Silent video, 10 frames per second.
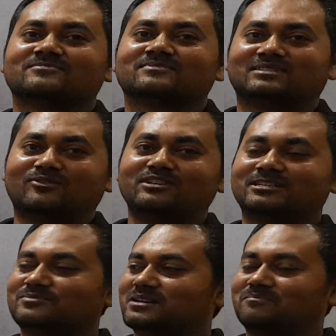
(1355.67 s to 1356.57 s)
Now
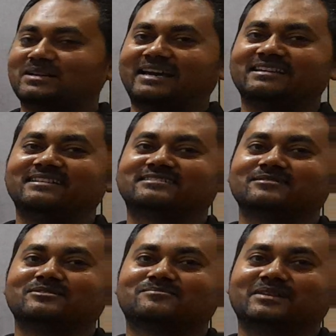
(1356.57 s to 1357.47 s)
let me apply little
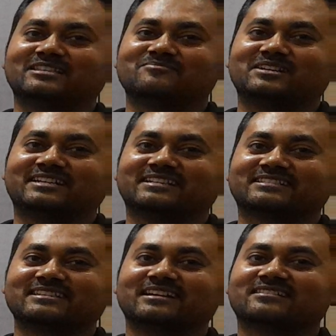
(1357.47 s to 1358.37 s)
bit mathematics
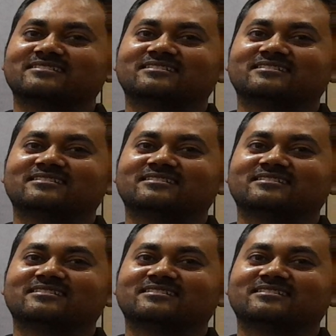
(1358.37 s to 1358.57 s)
here,